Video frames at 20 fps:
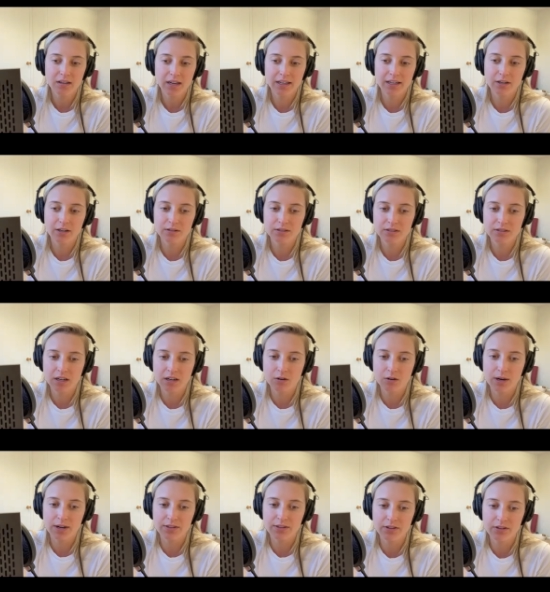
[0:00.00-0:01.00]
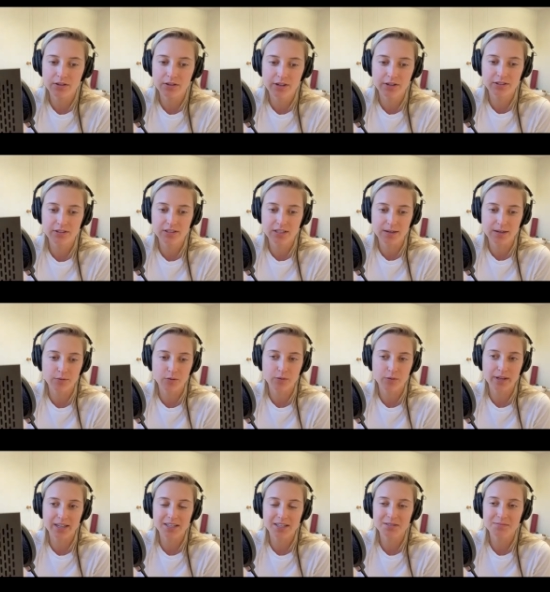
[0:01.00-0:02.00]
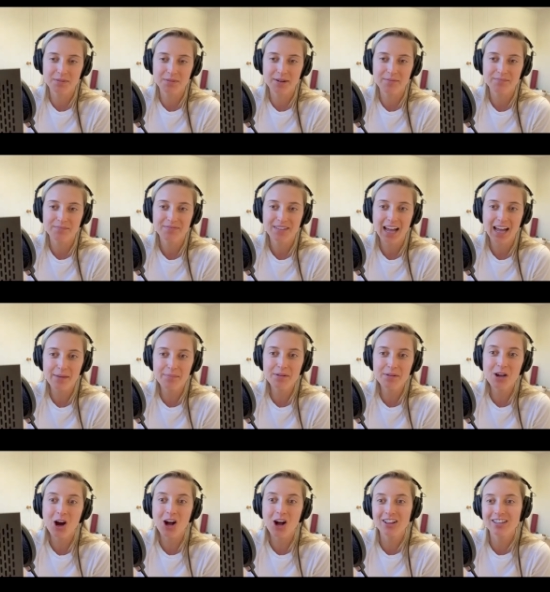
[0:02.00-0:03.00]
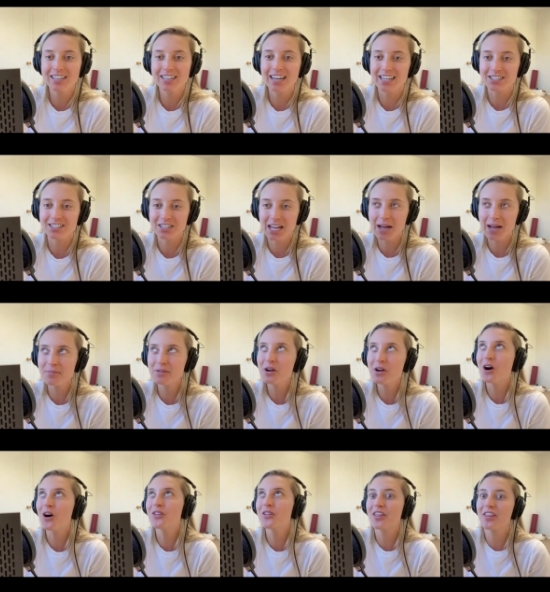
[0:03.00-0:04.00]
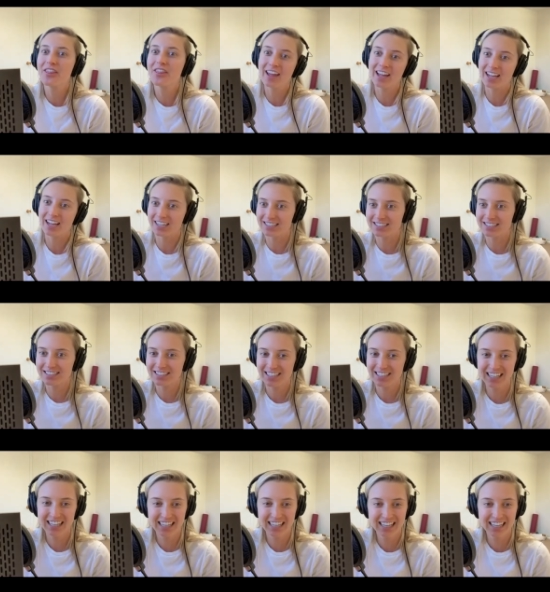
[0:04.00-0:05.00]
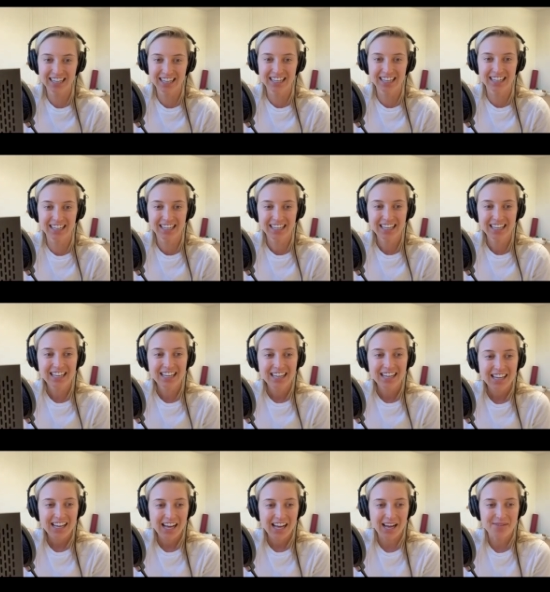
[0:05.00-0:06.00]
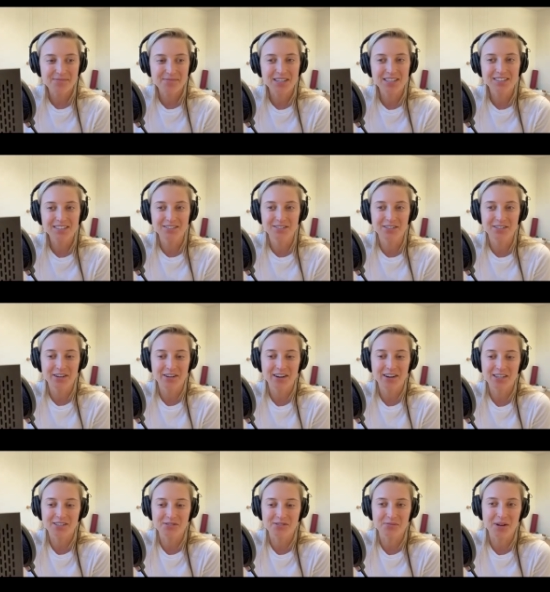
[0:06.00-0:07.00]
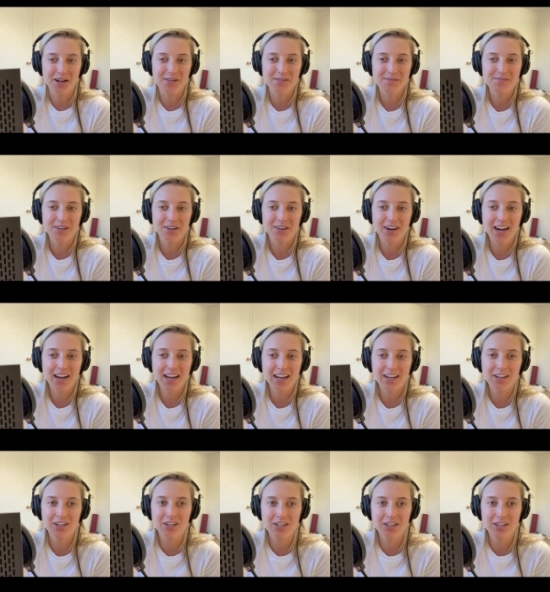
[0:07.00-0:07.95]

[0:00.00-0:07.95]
Yeah, it's happy not quite New, New Year's Year weeks, but happy holidays, happy all the things. There we go. Happy New Year as well. All right.